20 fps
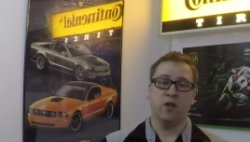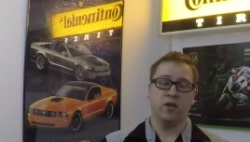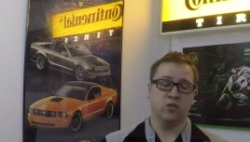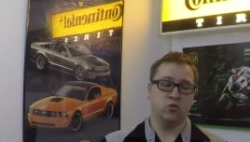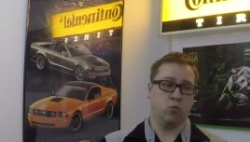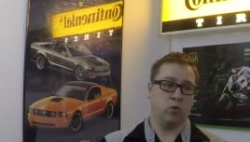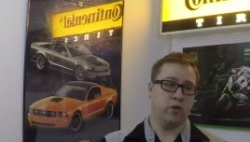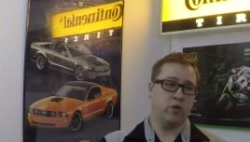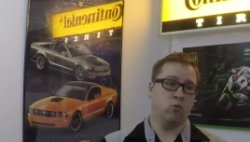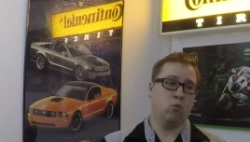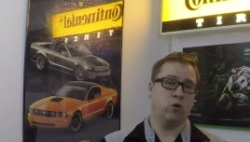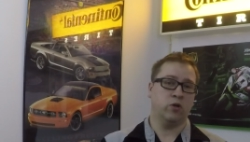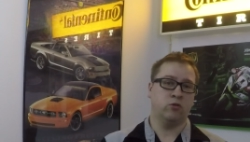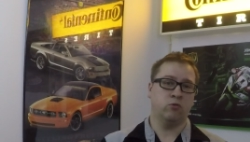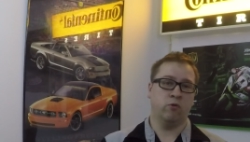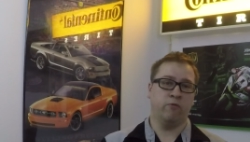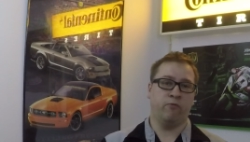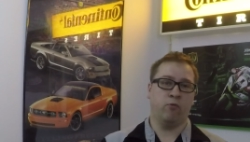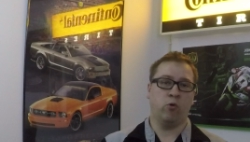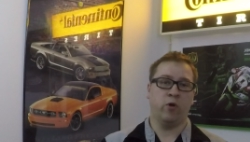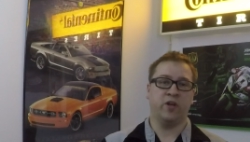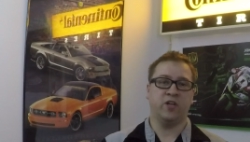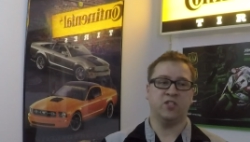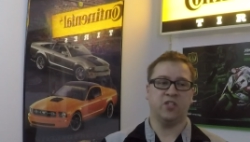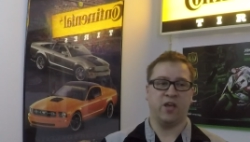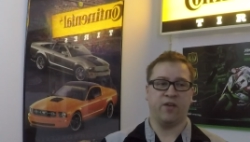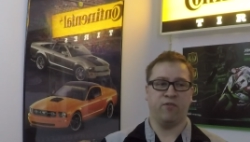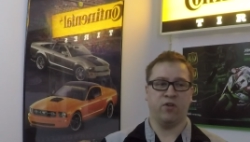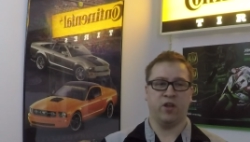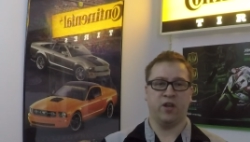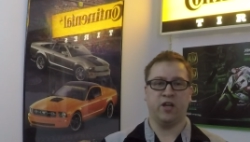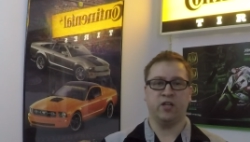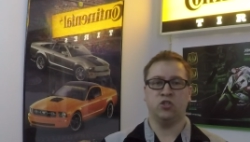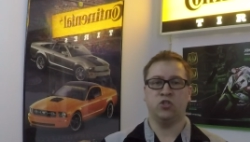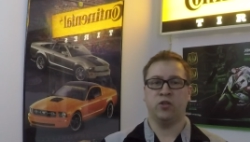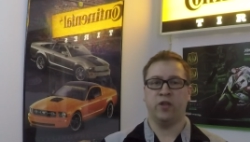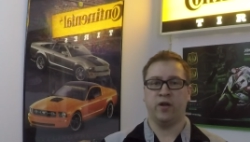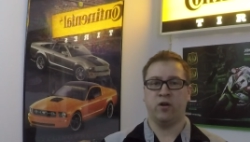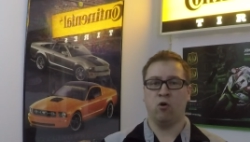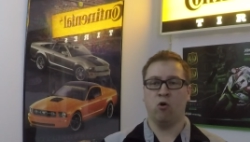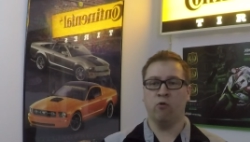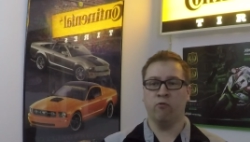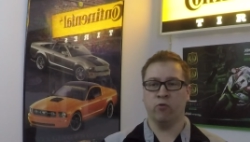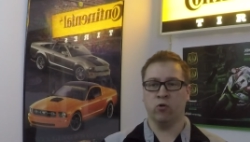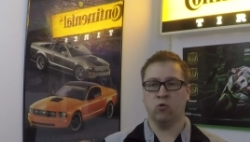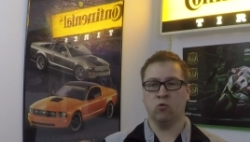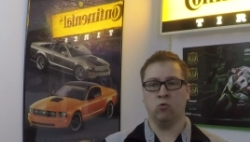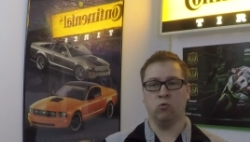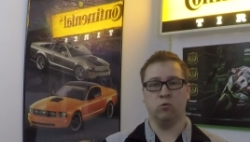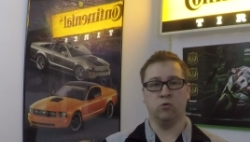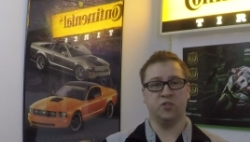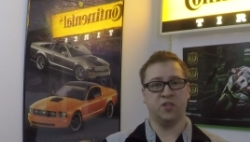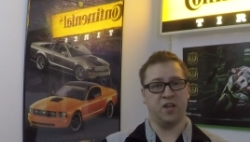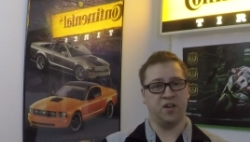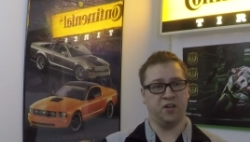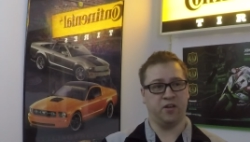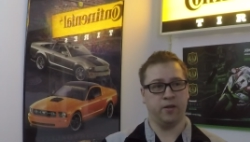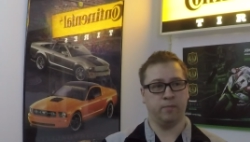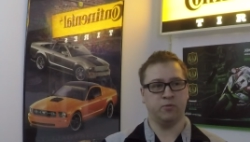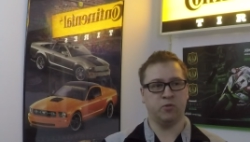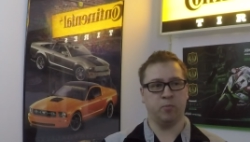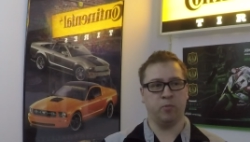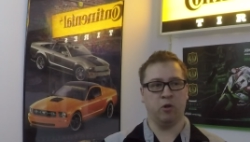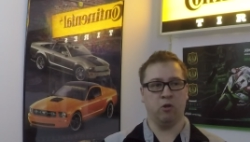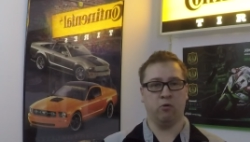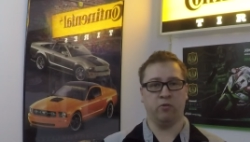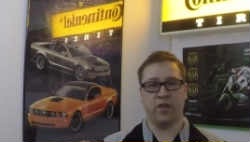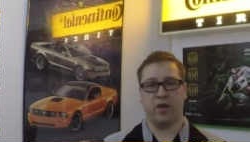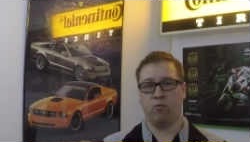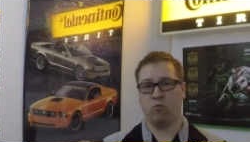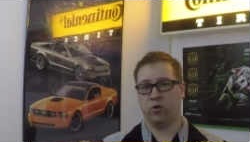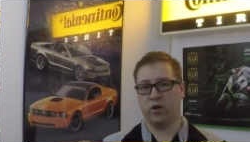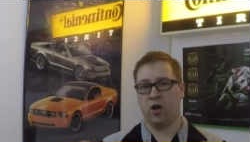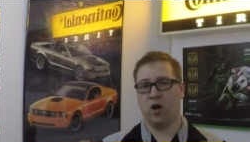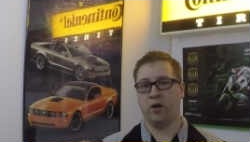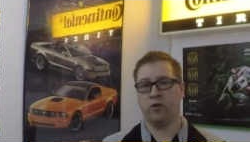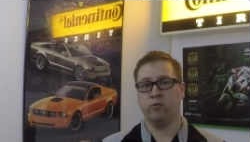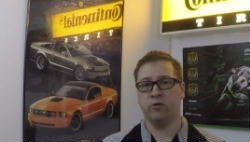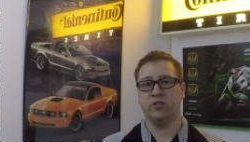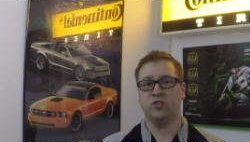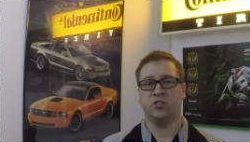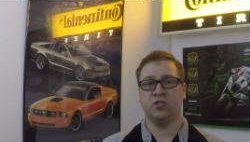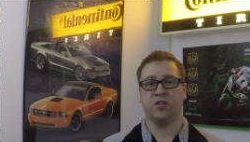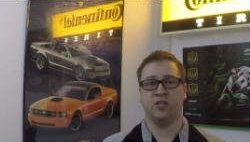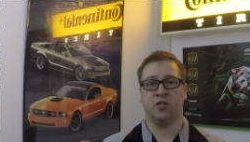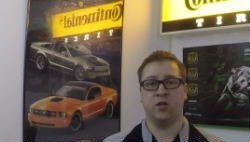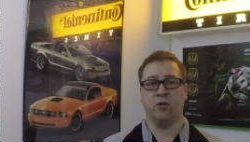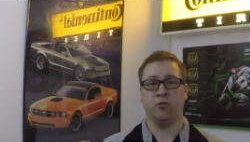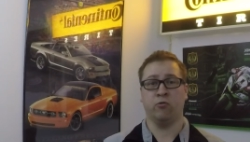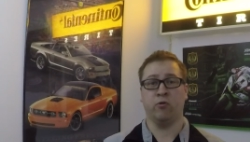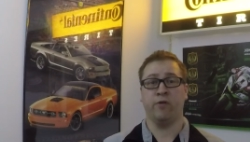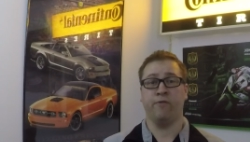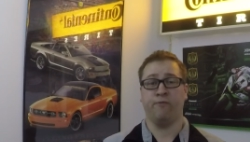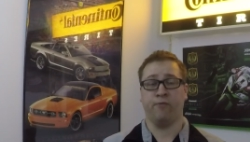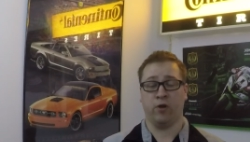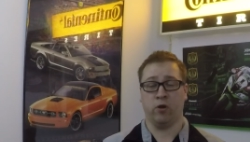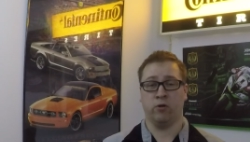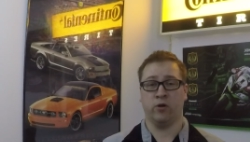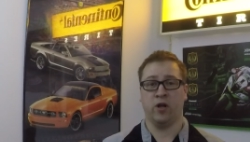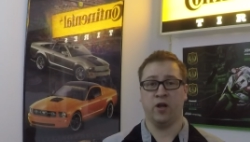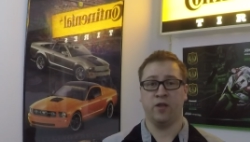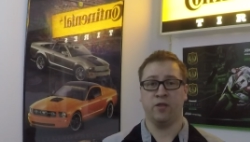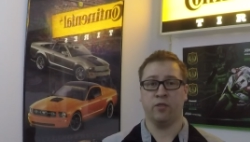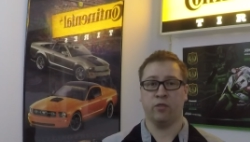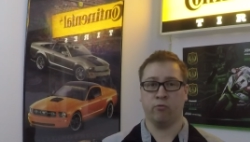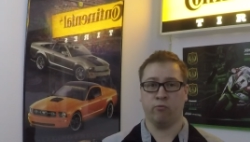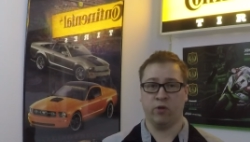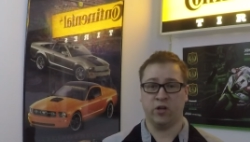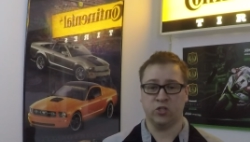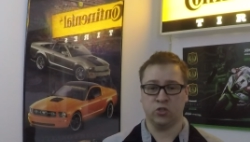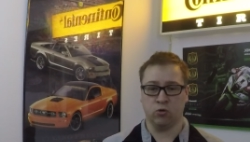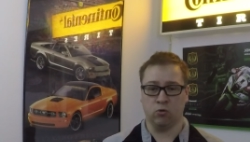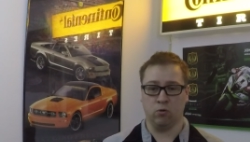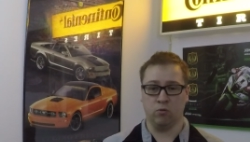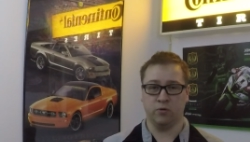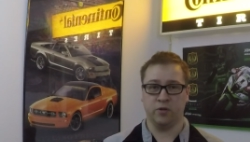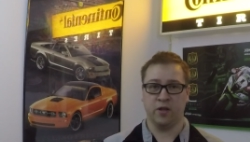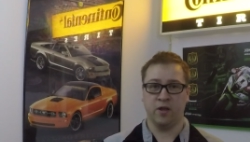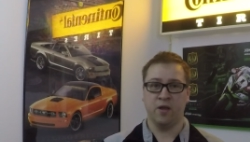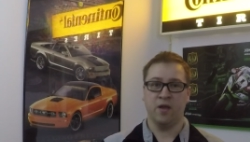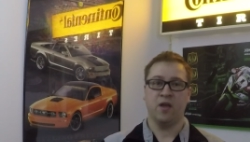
Because what you want to avoid is having an engine that overcools and dips below that 160 degree Fahrenheit threshold.